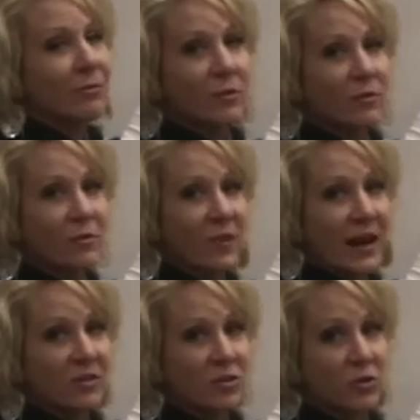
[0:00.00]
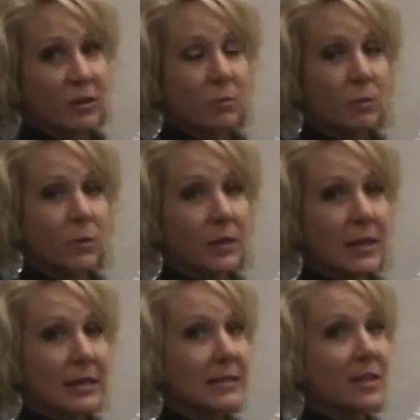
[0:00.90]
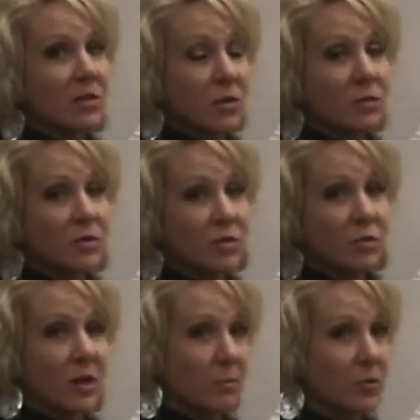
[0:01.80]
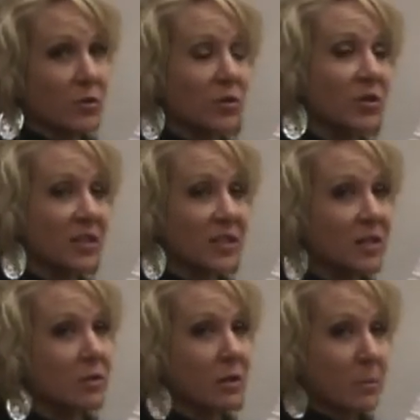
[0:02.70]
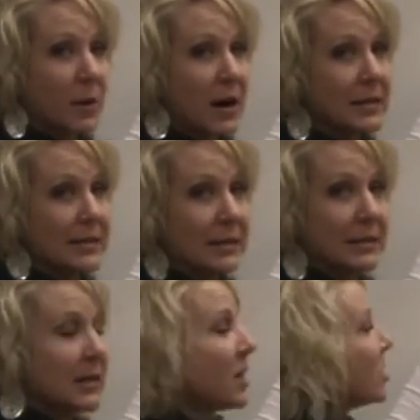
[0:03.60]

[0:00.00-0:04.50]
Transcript: level of the factor tree and we realized that those two numbers are still composite.